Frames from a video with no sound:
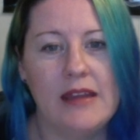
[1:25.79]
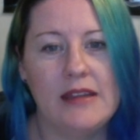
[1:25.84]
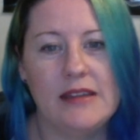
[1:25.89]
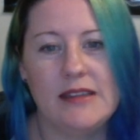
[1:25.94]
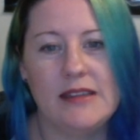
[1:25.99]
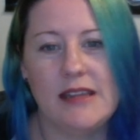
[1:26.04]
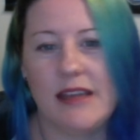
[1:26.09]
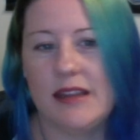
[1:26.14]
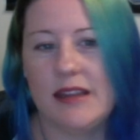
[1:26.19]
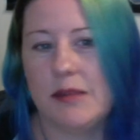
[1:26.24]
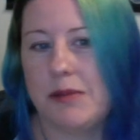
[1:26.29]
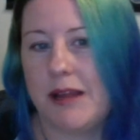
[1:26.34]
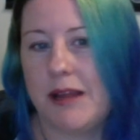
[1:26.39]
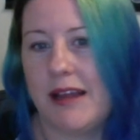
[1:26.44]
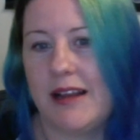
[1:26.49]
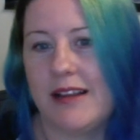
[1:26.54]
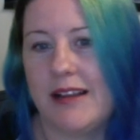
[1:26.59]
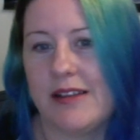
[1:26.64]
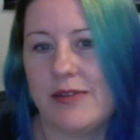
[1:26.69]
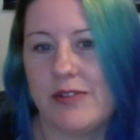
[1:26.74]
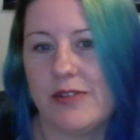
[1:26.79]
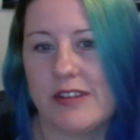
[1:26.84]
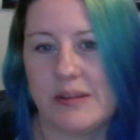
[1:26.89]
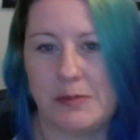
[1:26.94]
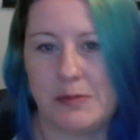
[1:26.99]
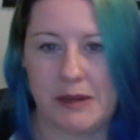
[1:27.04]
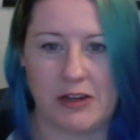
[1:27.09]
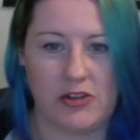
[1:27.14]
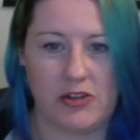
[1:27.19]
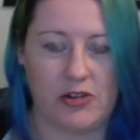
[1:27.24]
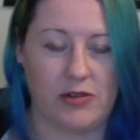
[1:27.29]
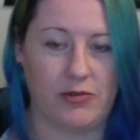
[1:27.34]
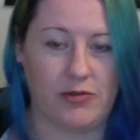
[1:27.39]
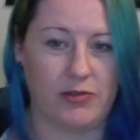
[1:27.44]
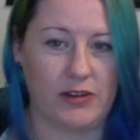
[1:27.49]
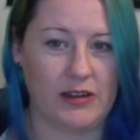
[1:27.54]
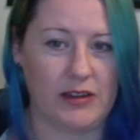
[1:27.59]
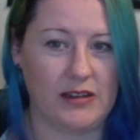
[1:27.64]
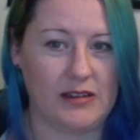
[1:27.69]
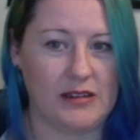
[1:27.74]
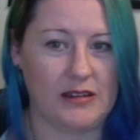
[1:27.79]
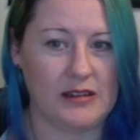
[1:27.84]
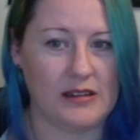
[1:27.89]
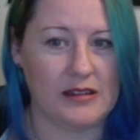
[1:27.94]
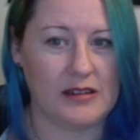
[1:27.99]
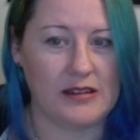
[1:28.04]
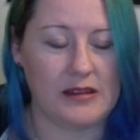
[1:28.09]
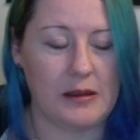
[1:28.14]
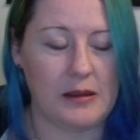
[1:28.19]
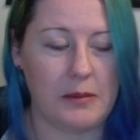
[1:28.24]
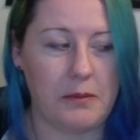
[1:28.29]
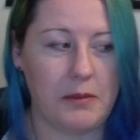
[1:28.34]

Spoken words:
Take the playlist for Spectra, for instance.